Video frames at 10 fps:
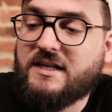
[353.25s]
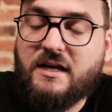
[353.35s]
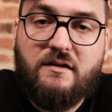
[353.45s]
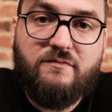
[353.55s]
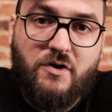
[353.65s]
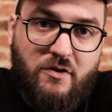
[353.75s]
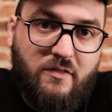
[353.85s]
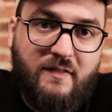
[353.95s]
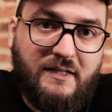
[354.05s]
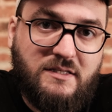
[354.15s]
taken a photo
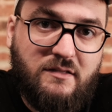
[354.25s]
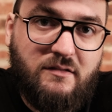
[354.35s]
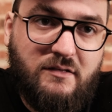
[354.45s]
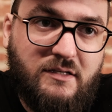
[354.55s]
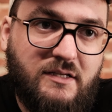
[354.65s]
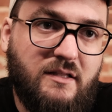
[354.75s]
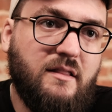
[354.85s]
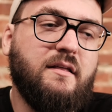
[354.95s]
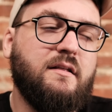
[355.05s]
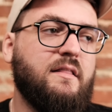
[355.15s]

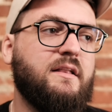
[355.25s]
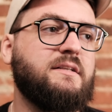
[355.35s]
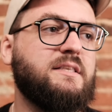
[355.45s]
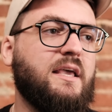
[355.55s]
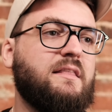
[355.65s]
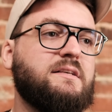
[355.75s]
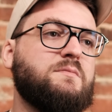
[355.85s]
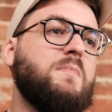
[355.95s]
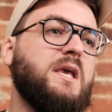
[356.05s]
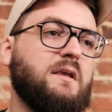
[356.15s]
that is like this
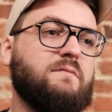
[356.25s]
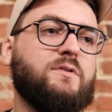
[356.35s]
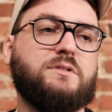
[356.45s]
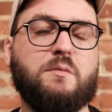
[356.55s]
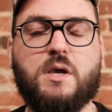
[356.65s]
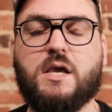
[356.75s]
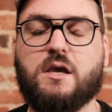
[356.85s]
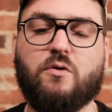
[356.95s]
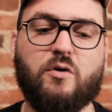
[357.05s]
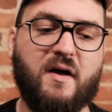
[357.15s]
meaningful to
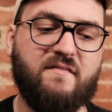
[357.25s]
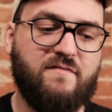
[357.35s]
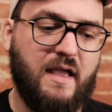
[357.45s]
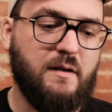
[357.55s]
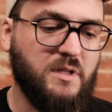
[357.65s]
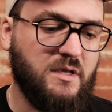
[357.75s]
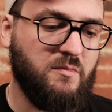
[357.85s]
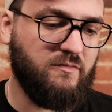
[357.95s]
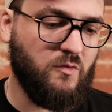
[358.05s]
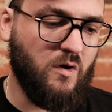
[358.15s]
me or my family
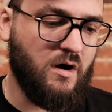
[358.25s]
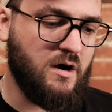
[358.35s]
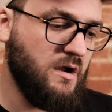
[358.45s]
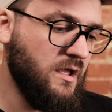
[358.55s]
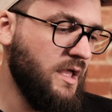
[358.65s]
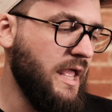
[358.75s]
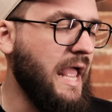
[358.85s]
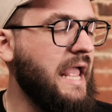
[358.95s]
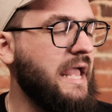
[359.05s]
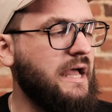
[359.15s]
before.
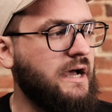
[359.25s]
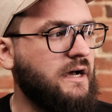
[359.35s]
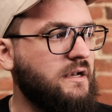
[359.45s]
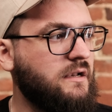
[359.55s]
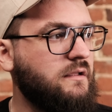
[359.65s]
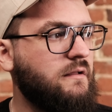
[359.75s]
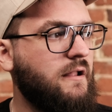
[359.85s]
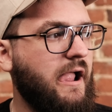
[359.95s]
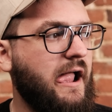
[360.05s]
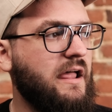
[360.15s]
And,
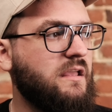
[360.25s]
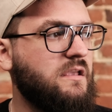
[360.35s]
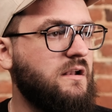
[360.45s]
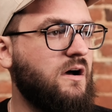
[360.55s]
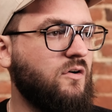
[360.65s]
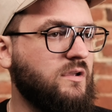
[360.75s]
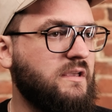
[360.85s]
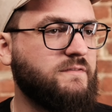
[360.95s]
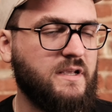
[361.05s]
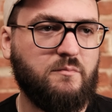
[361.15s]
you know,
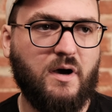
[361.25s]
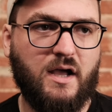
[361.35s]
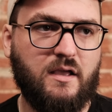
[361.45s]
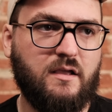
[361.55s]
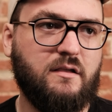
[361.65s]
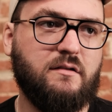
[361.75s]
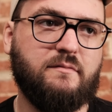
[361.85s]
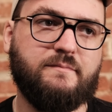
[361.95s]
gifting my